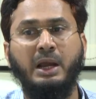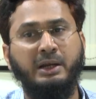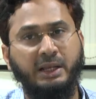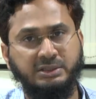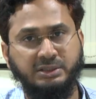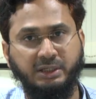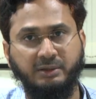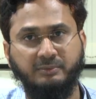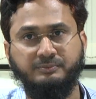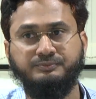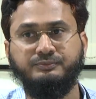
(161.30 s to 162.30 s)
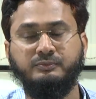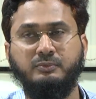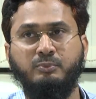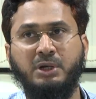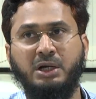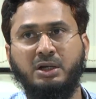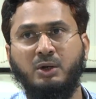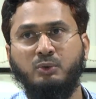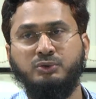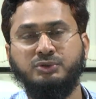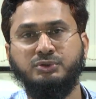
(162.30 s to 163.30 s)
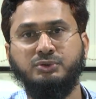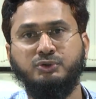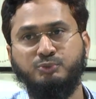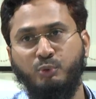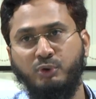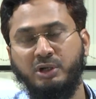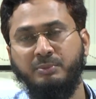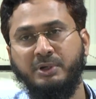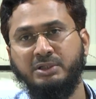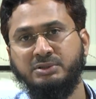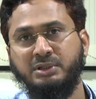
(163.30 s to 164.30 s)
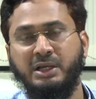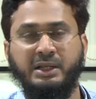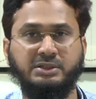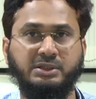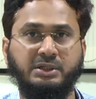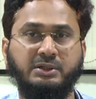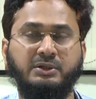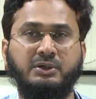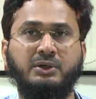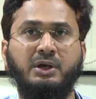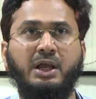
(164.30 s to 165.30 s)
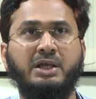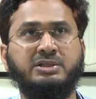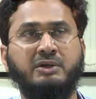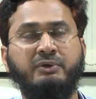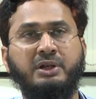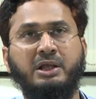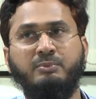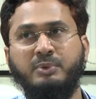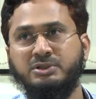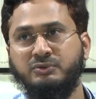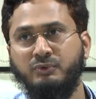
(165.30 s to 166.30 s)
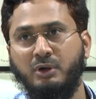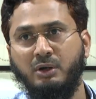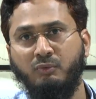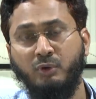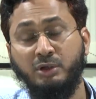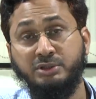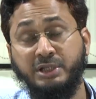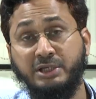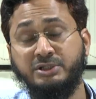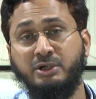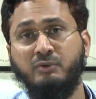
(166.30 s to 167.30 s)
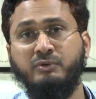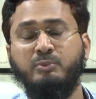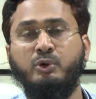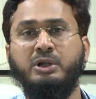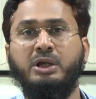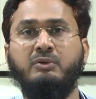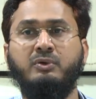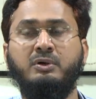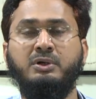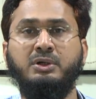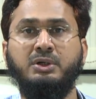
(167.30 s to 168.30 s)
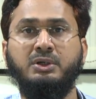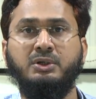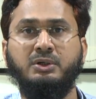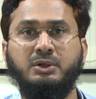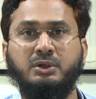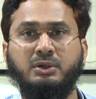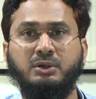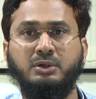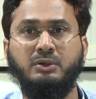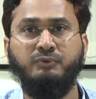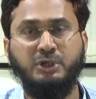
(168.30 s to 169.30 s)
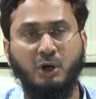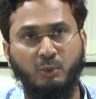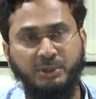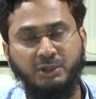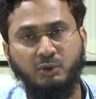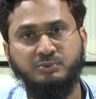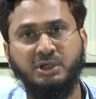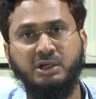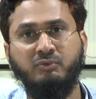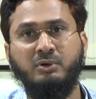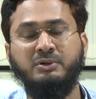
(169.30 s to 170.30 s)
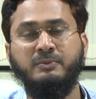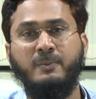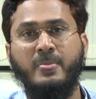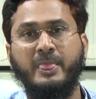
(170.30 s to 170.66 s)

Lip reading: And X-ray, blood counts, sputum test, and X-ray. X-ray will help us what is the extent of pneumonia involved, how many lobes are involved,